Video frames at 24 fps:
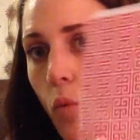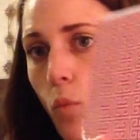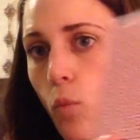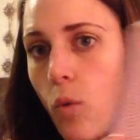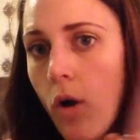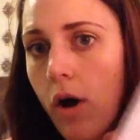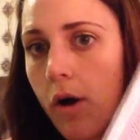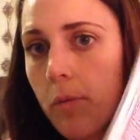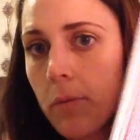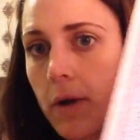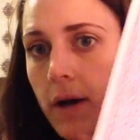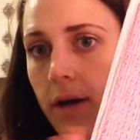
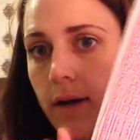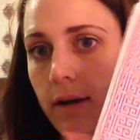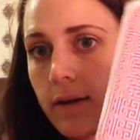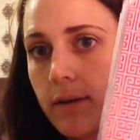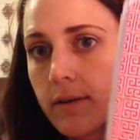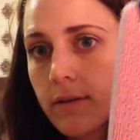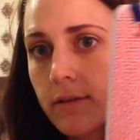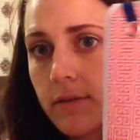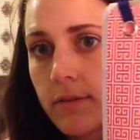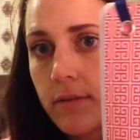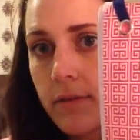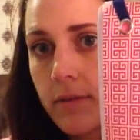Walmart
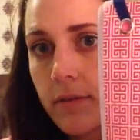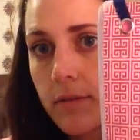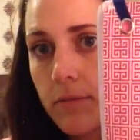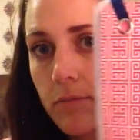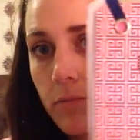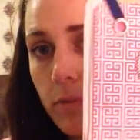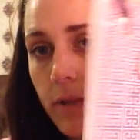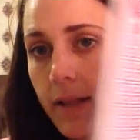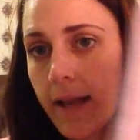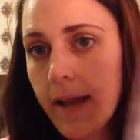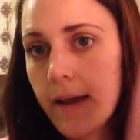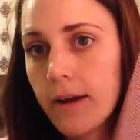
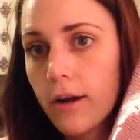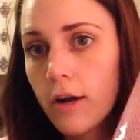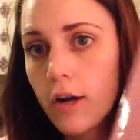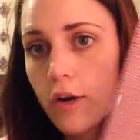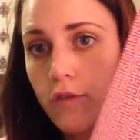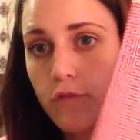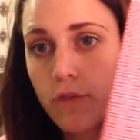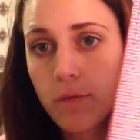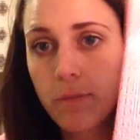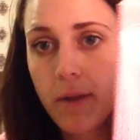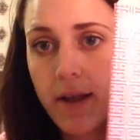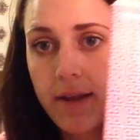planner
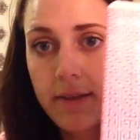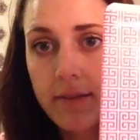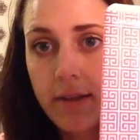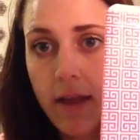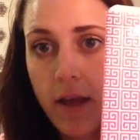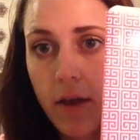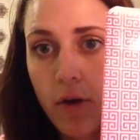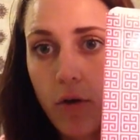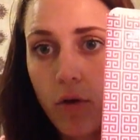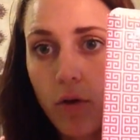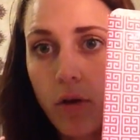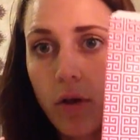for my
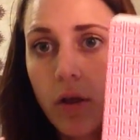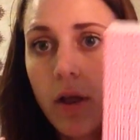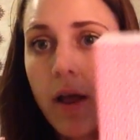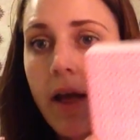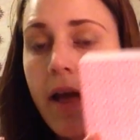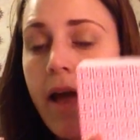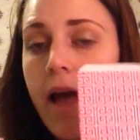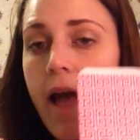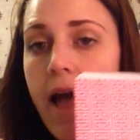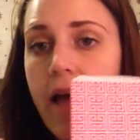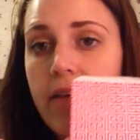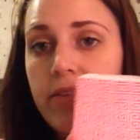cycle.
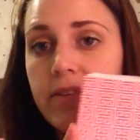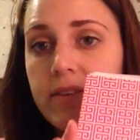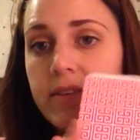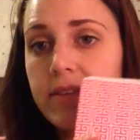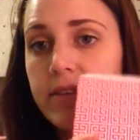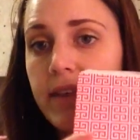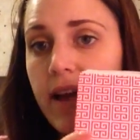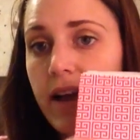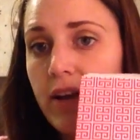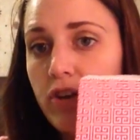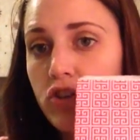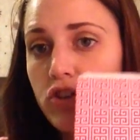And this is
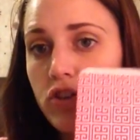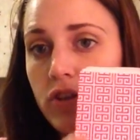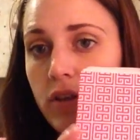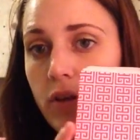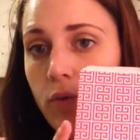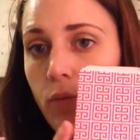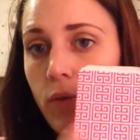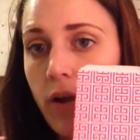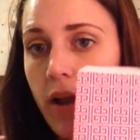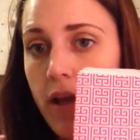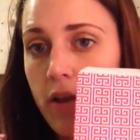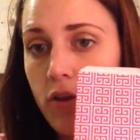actually
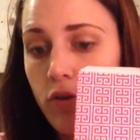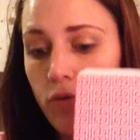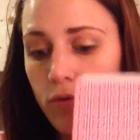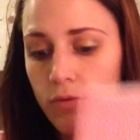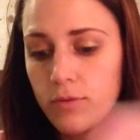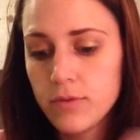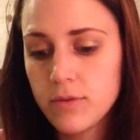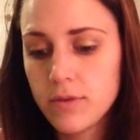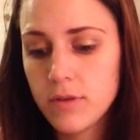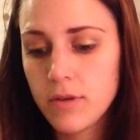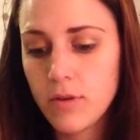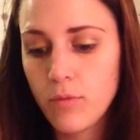what I
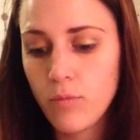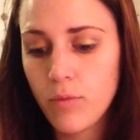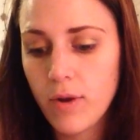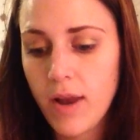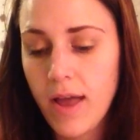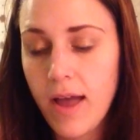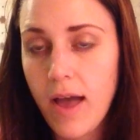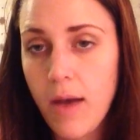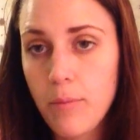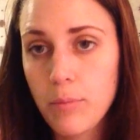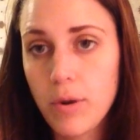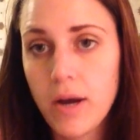used when I
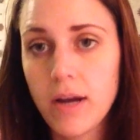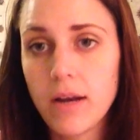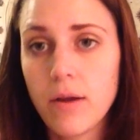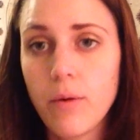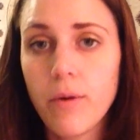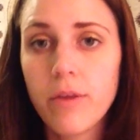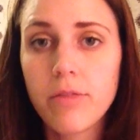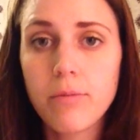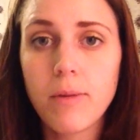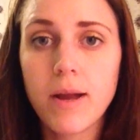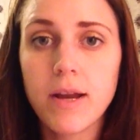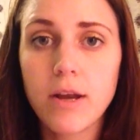got pregnant
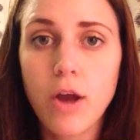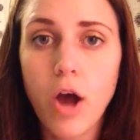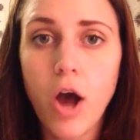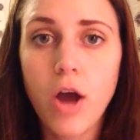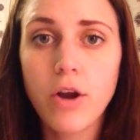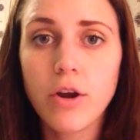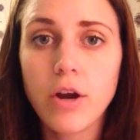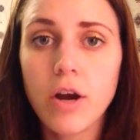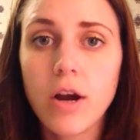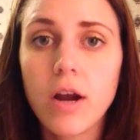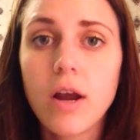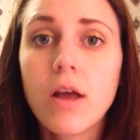with my
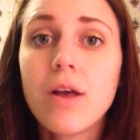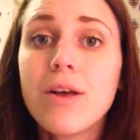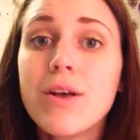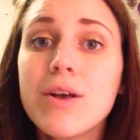daughter.